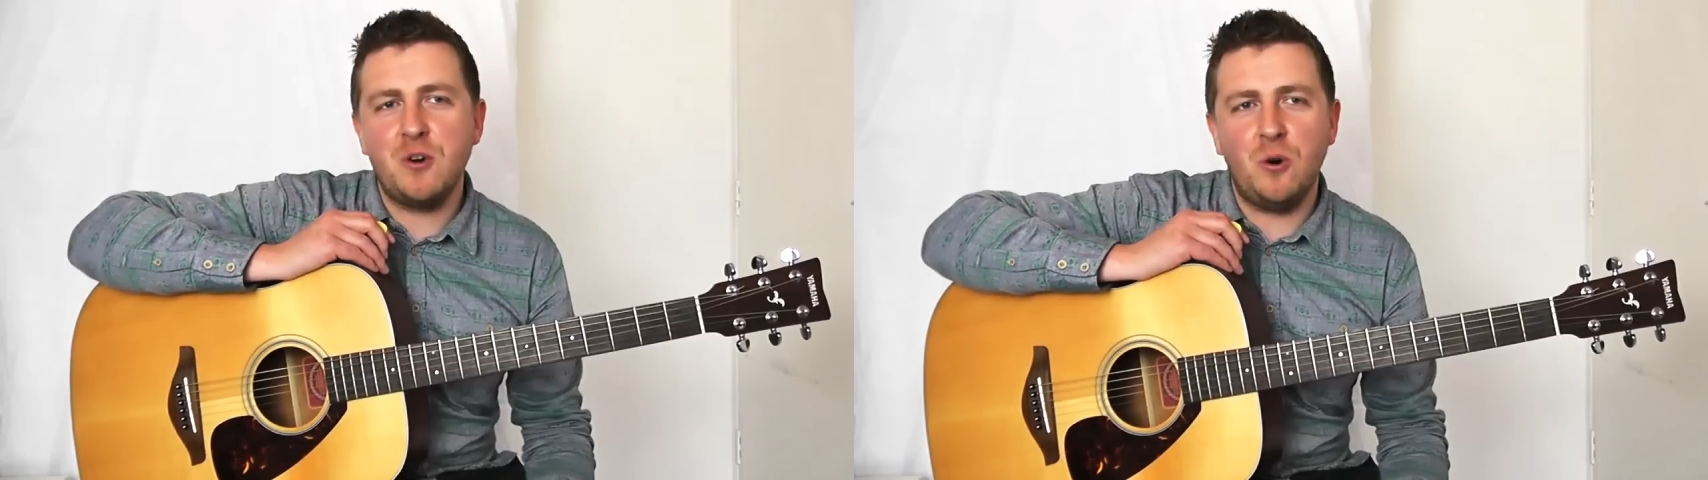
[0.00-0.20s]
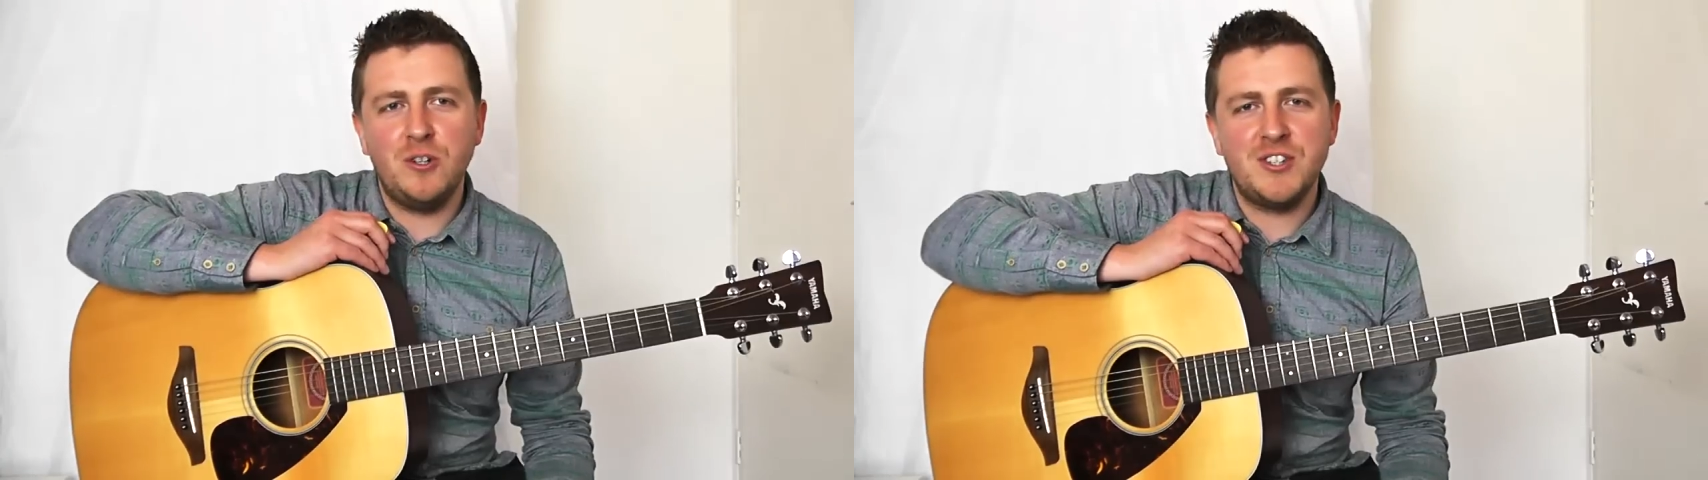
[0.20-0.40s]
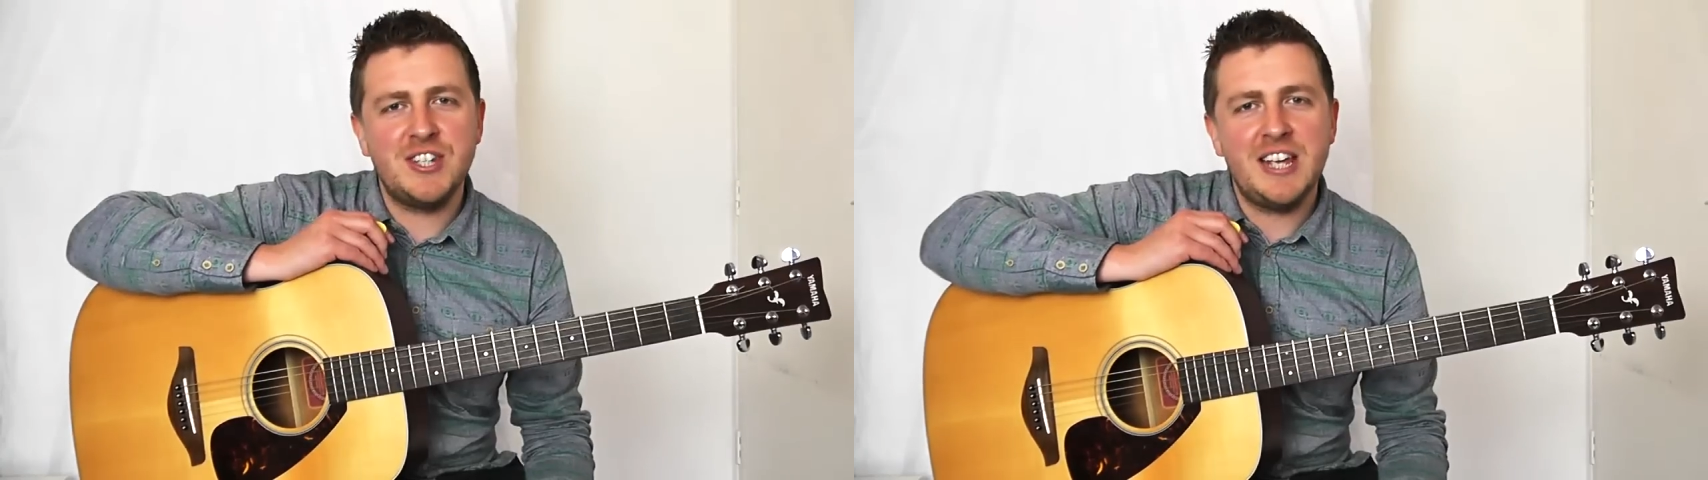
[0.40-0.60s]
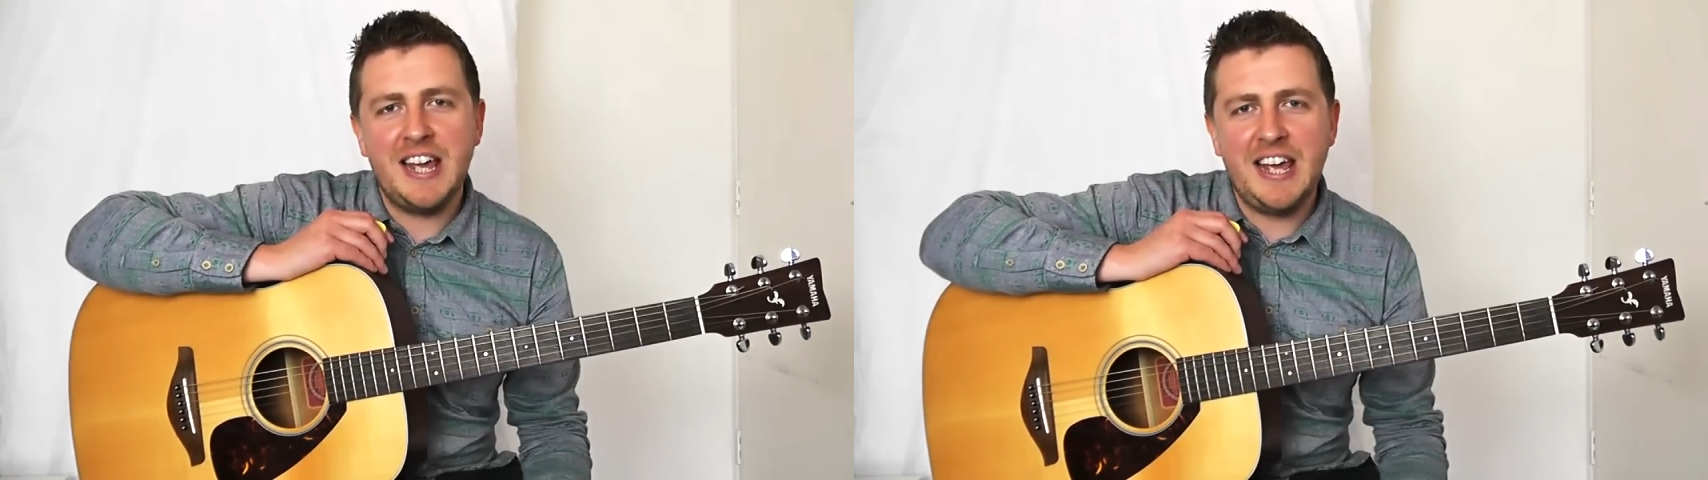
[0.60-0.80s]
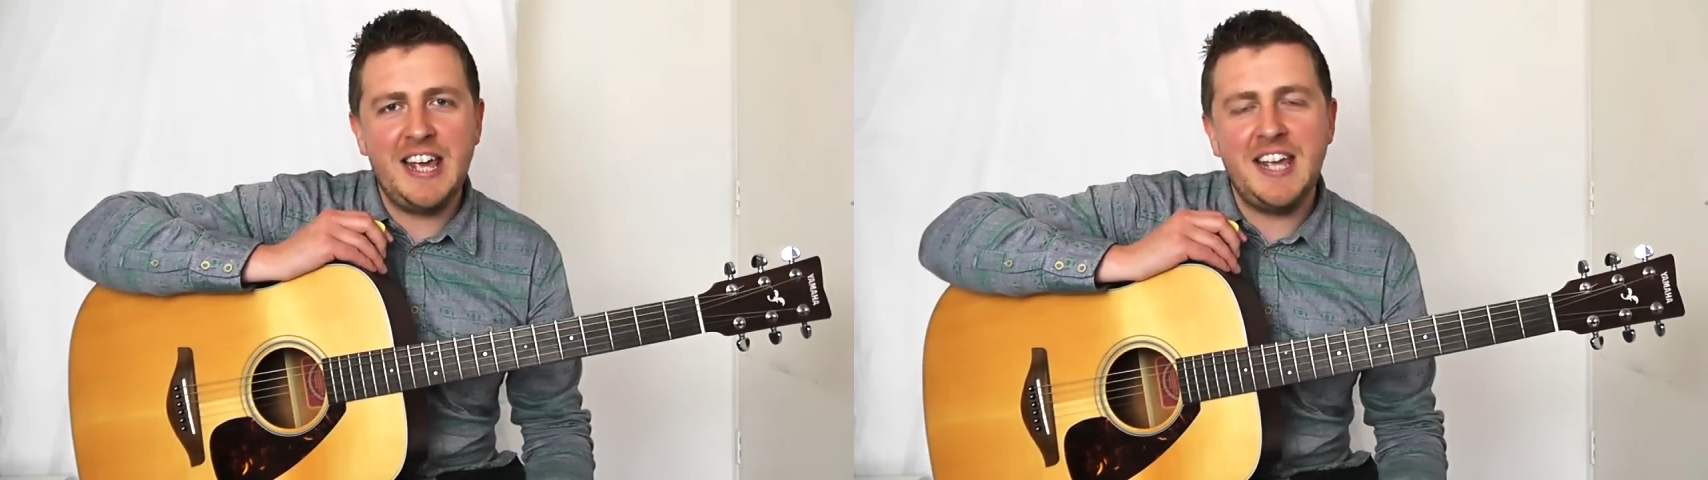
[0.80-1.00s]
chords,
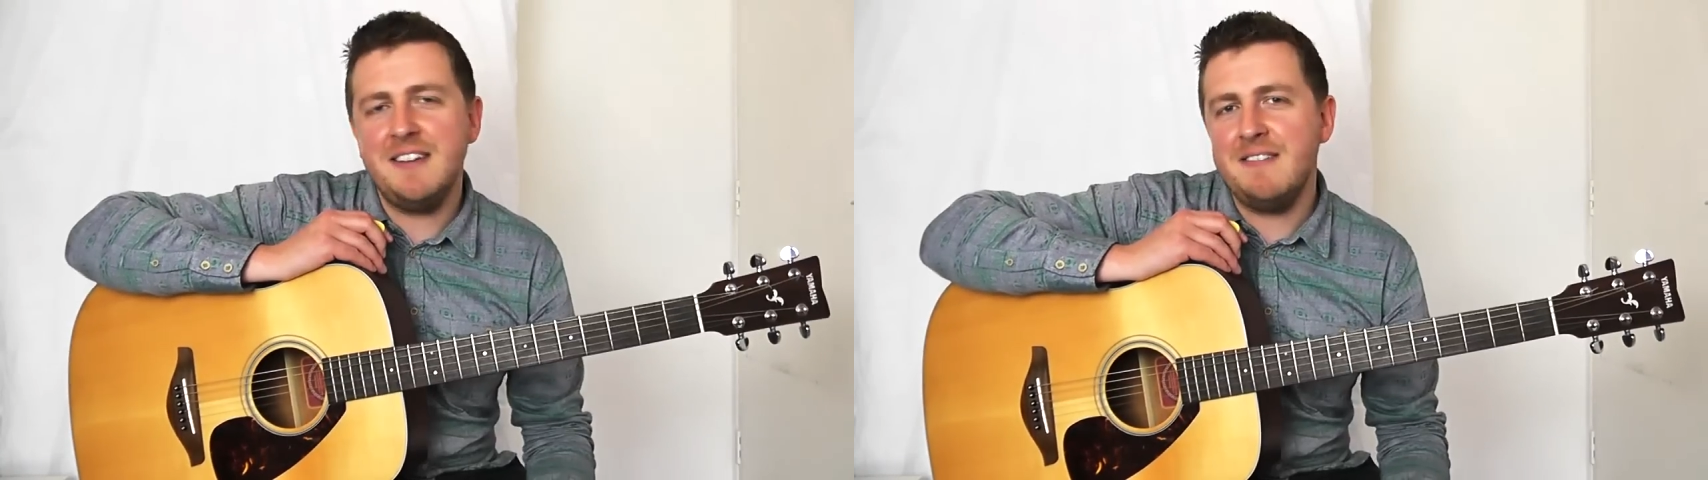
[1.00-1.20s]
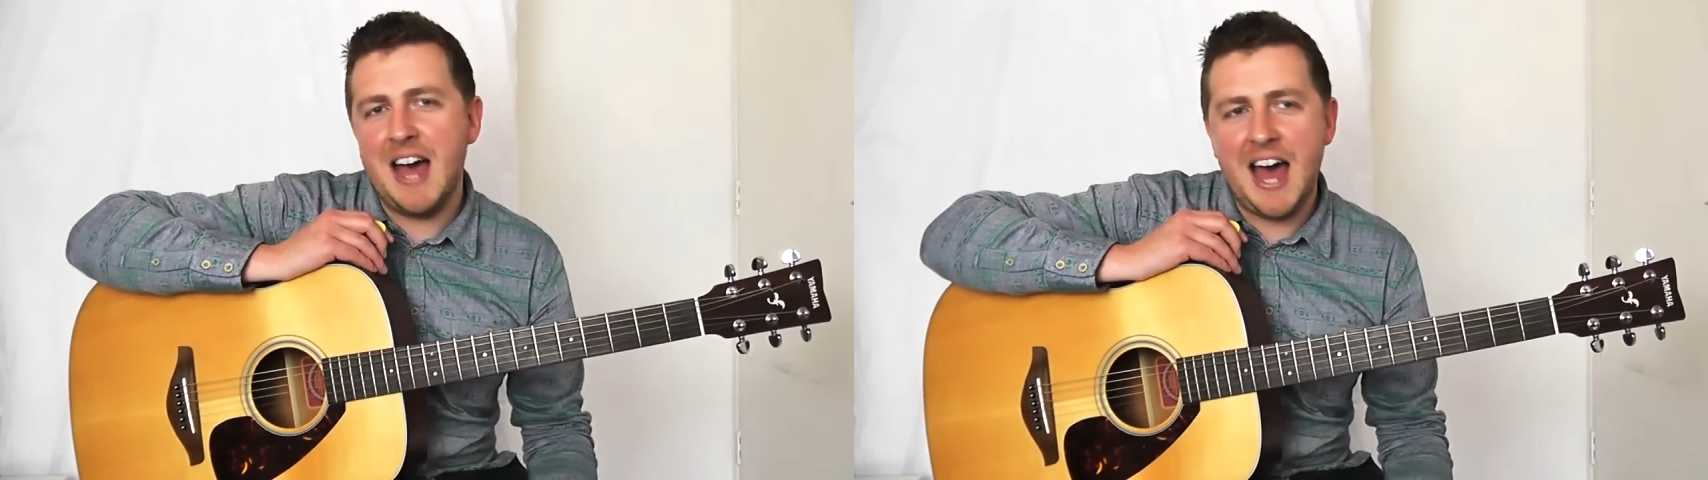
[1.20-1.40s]
E,